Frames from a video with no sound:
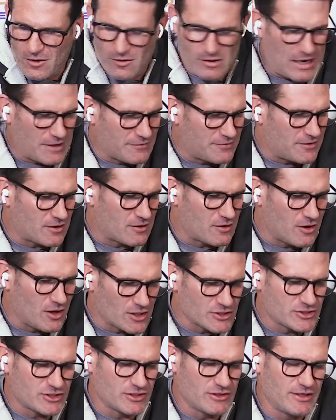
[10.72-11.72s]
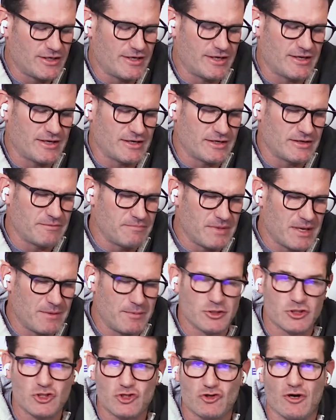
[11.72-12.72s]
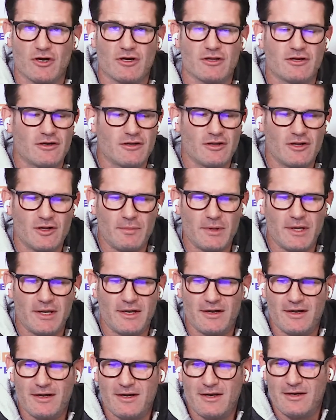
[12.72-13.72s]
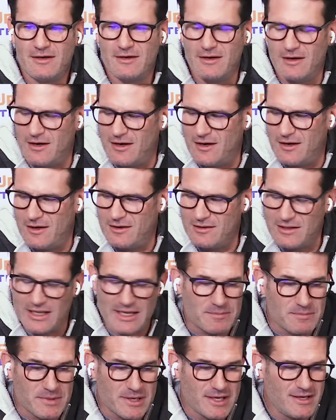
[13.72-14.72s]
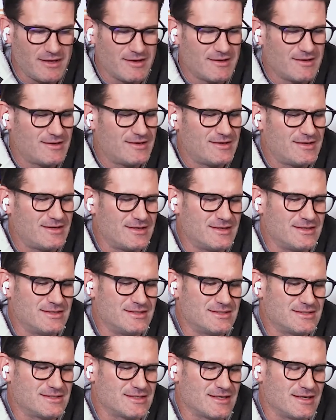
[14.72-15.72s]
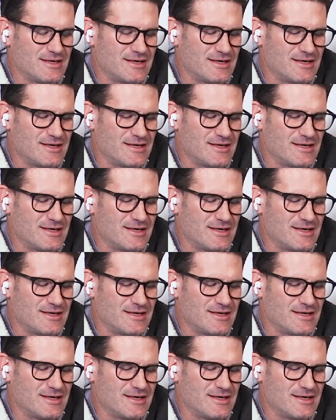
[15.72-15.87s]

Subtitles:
are out there hustling and maybe you're struggling a little bit, like me, is